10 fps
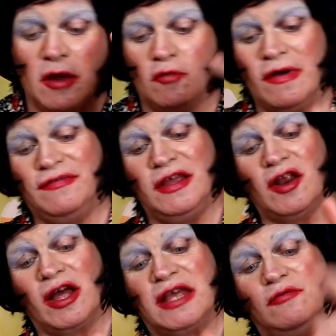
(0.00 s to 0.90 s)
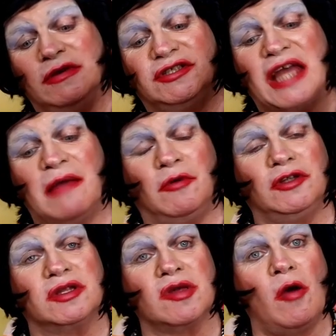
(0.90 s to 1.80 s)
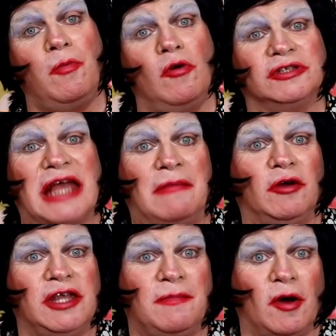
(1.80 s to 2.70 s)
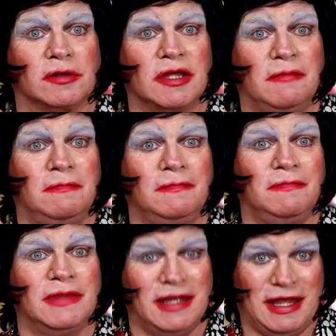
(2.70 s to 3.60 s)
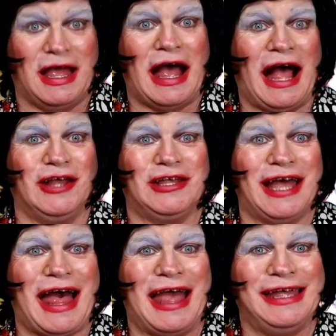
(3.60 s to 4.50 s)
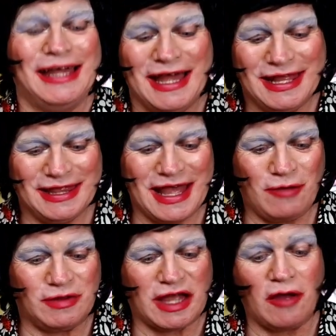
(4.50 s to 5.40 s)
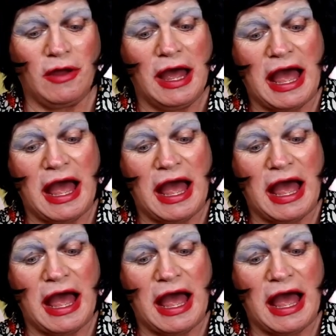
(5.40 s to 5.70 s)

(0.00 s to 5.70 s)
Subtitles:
Whether you like it with jam on the top or jam on your bottom. Okay, there we go.